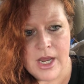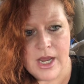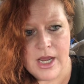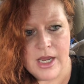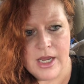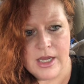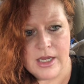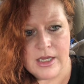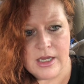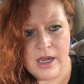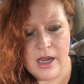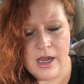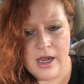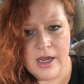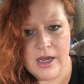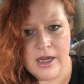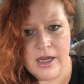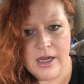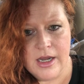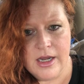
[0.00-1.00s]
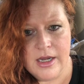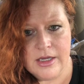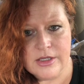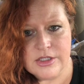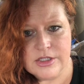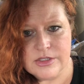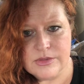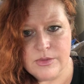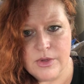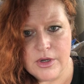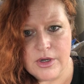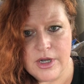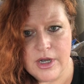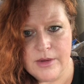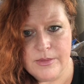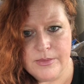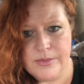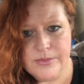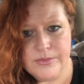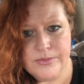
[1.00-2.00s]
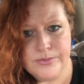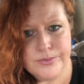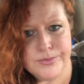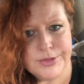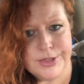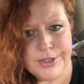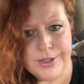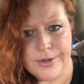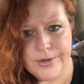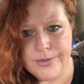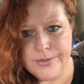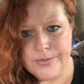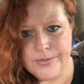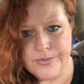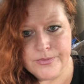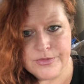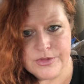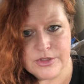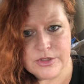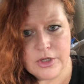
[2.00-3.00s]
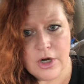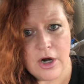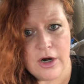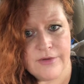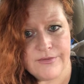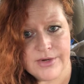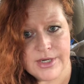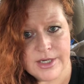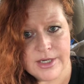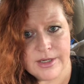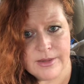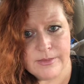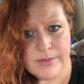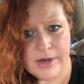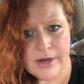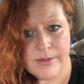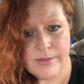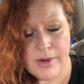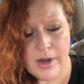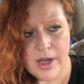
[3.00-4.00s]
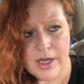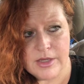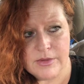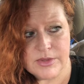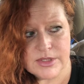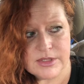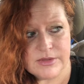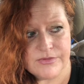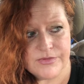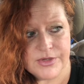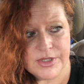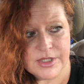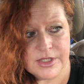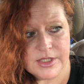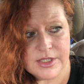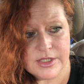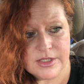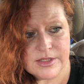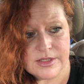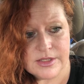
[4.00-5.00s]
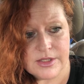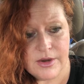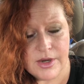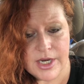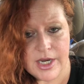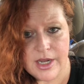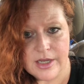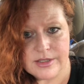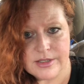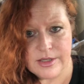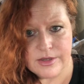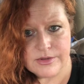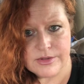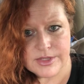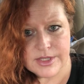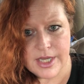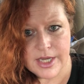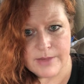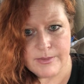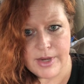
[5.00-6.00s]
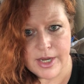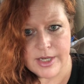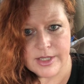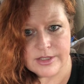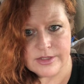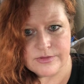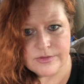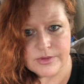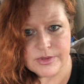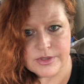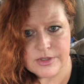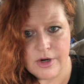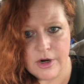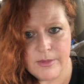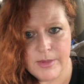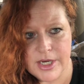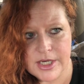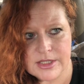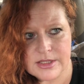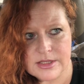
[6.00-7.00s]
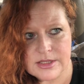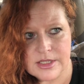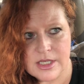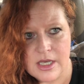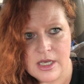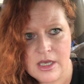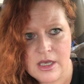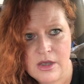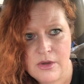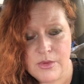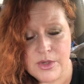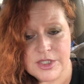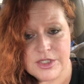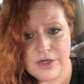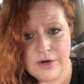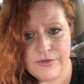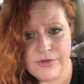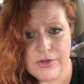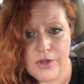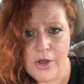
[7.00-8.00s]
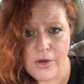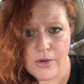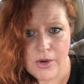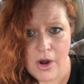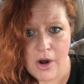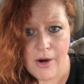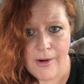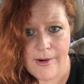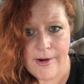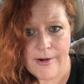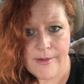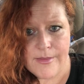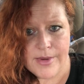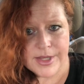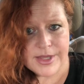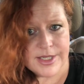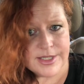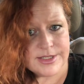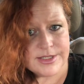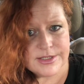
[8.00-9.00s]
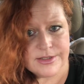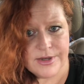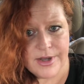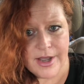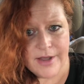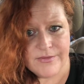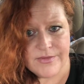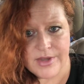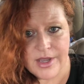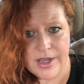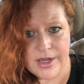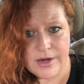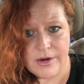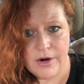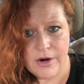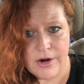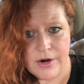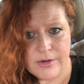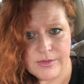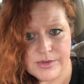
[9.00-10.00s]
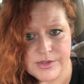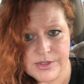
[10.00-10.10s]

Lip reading: And I just woke up, you know, starving. My body wasn't feeling it. So I got those egg bites from Starbucks, which are low carb, but they still have 9 carbs.